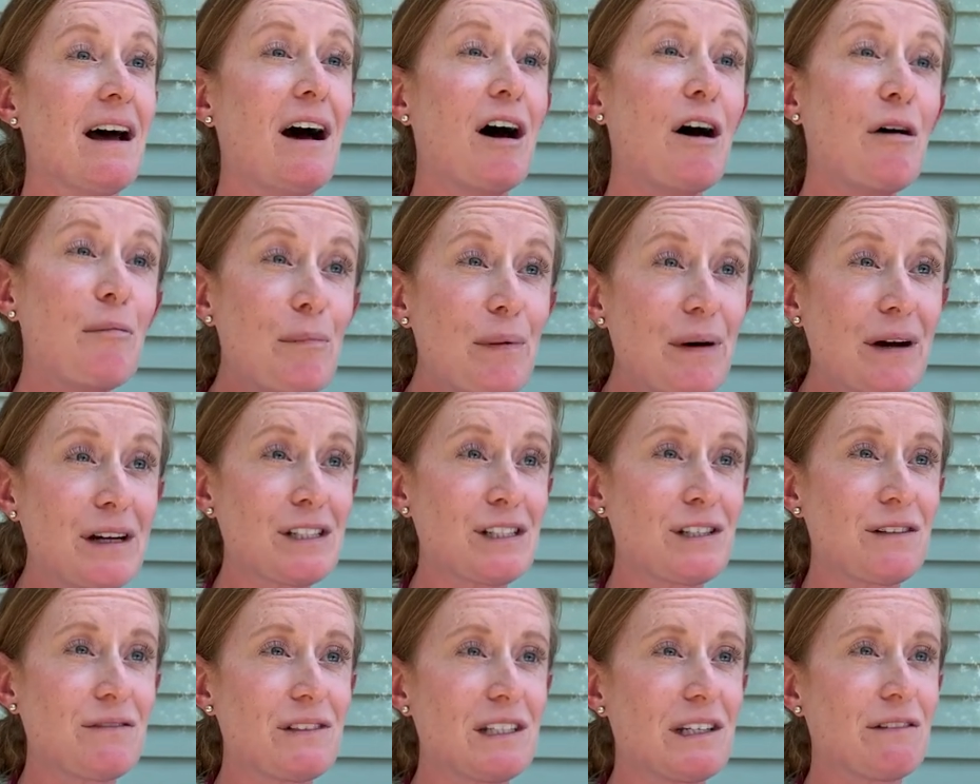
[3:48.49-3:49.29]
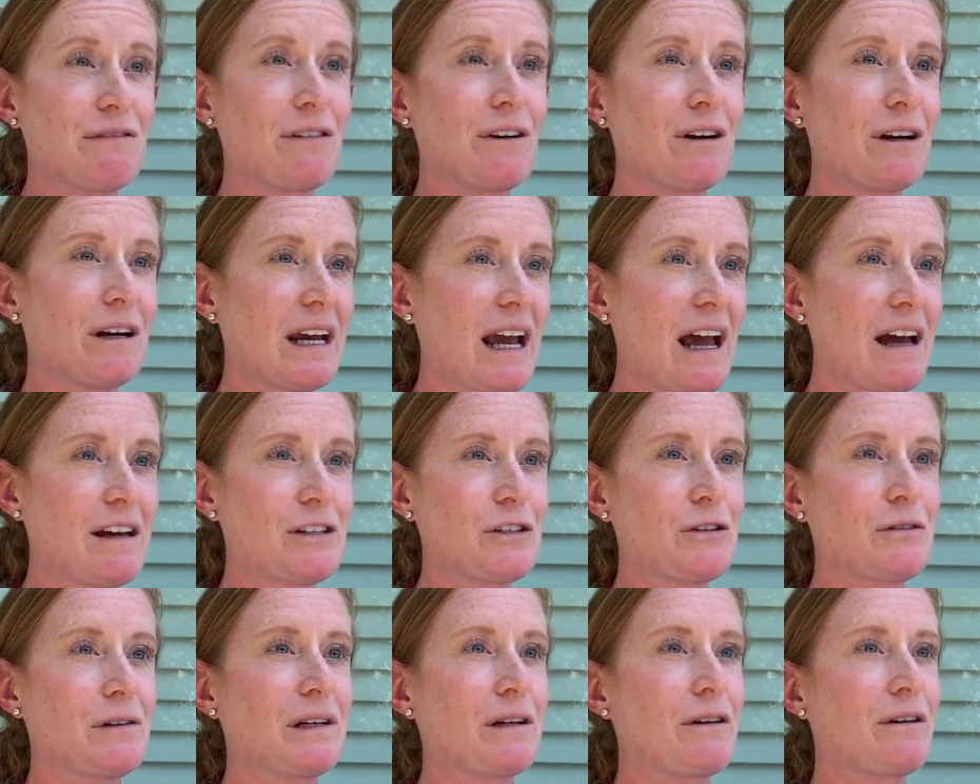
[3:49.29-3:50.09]
a bunch of different
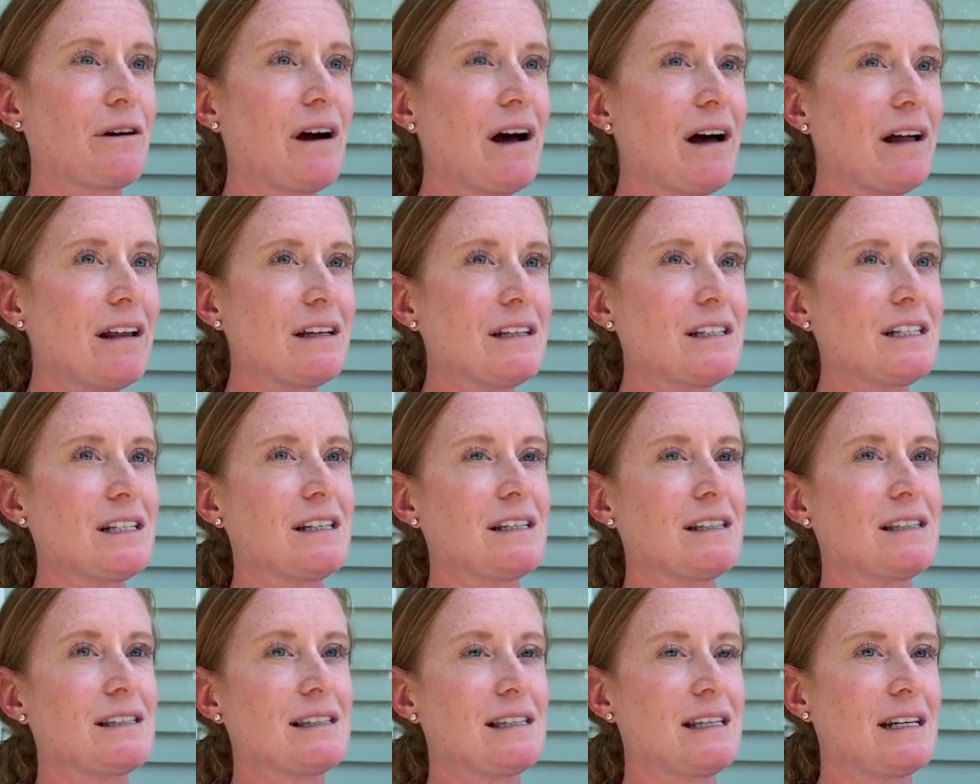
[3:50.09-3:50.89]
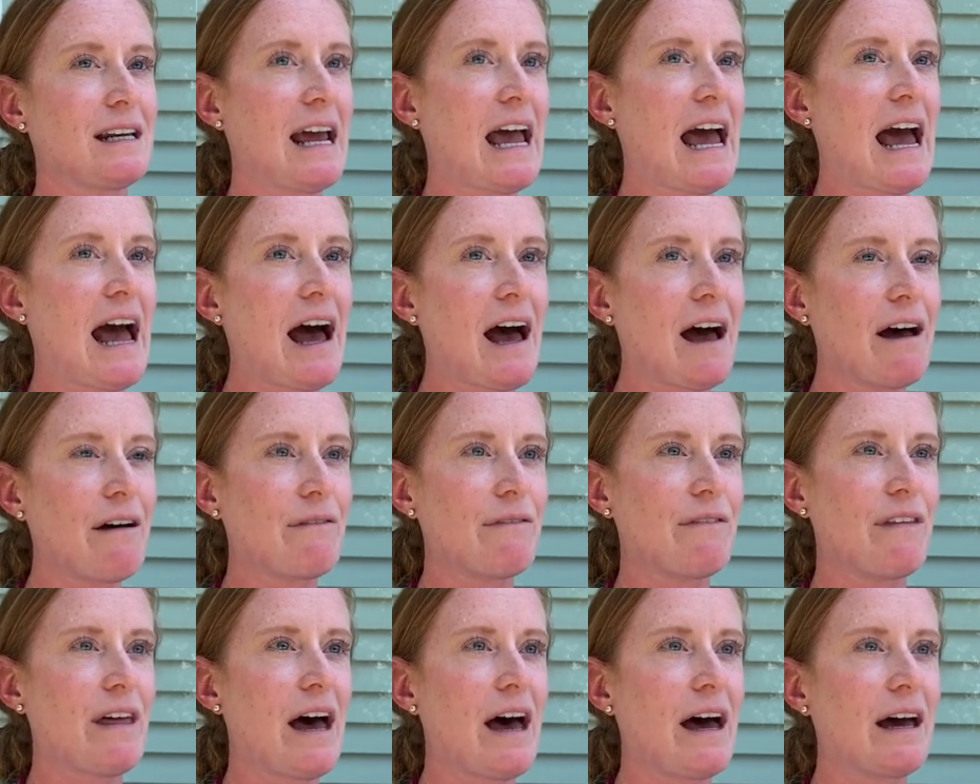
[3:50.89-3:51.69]
gastroenterologists and
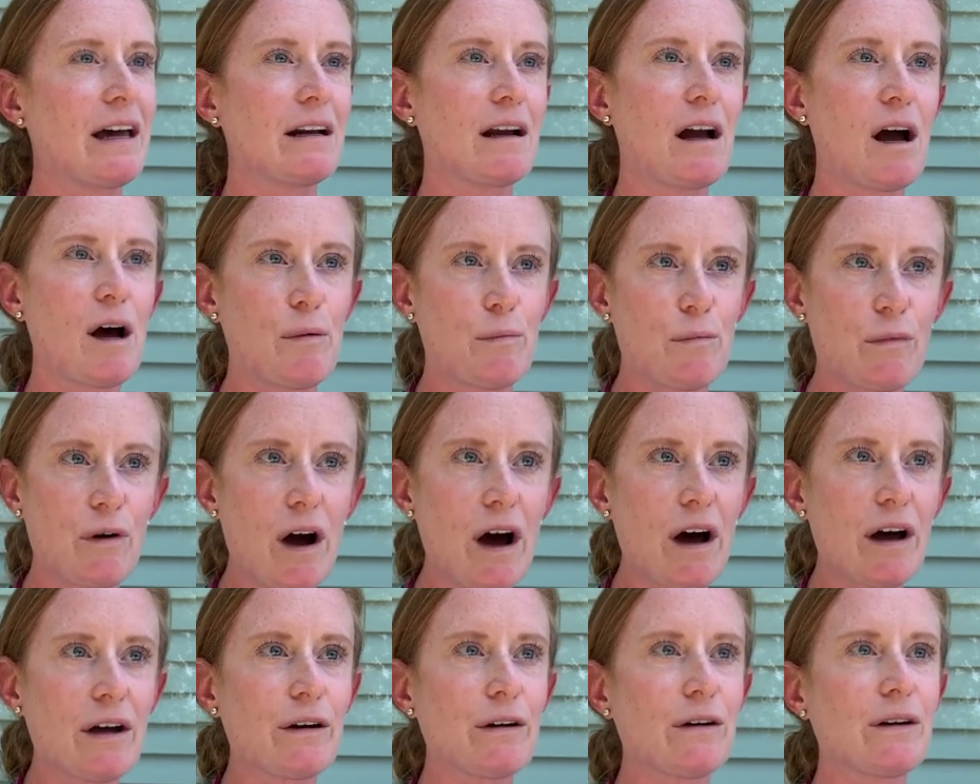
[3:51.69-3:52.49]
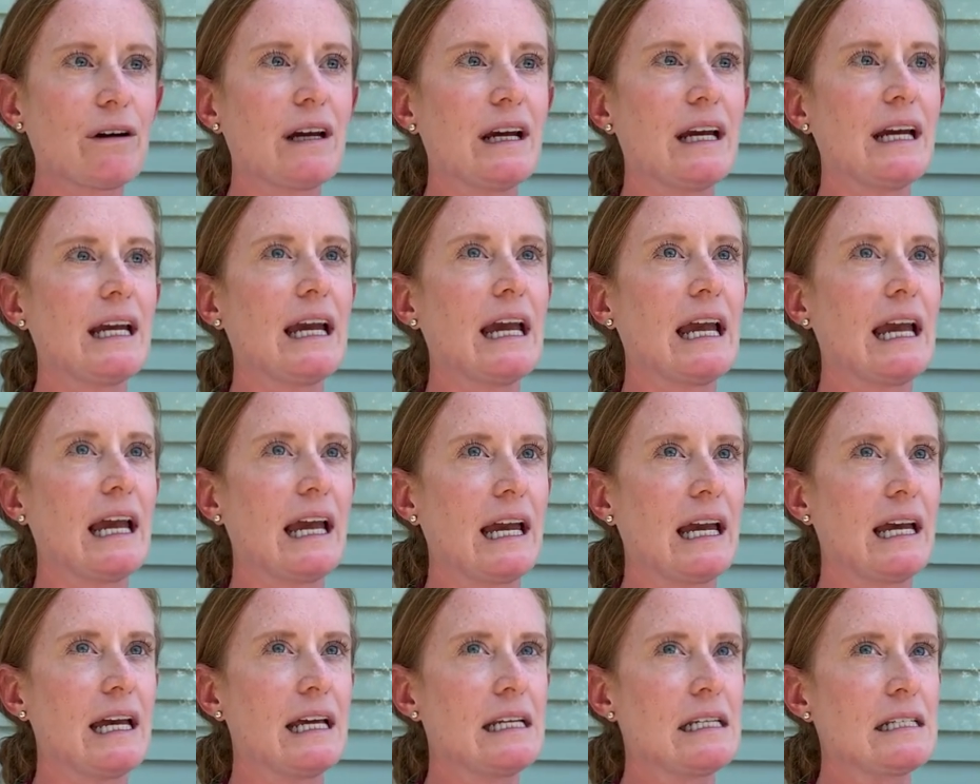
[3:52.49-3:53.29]
have that camaraderie
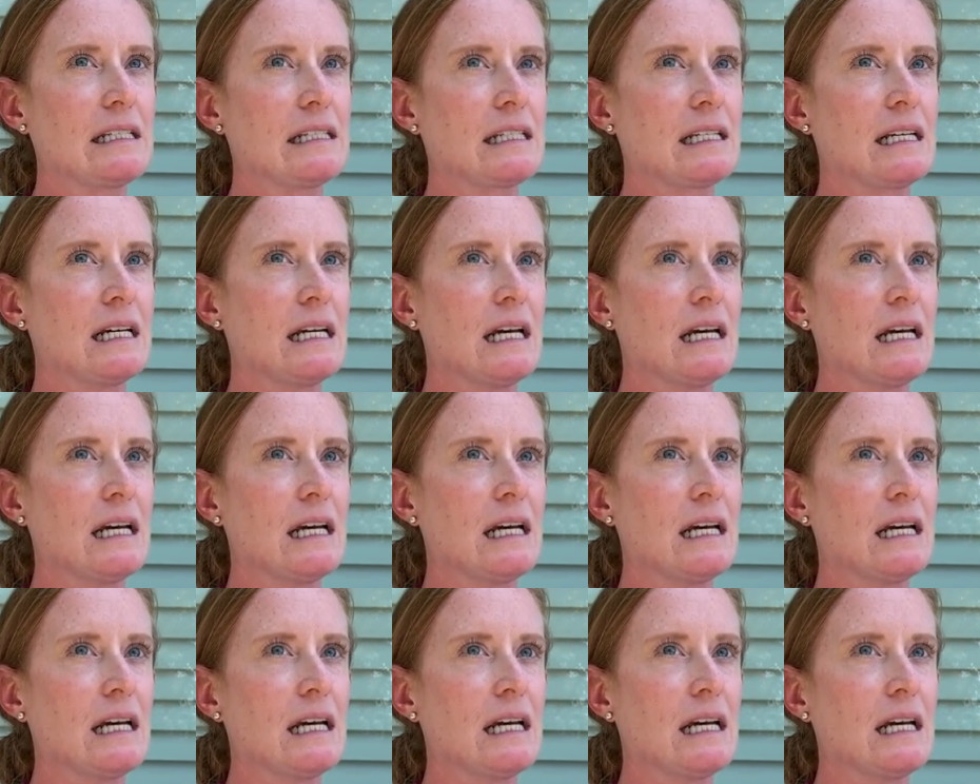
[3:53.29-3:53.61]
and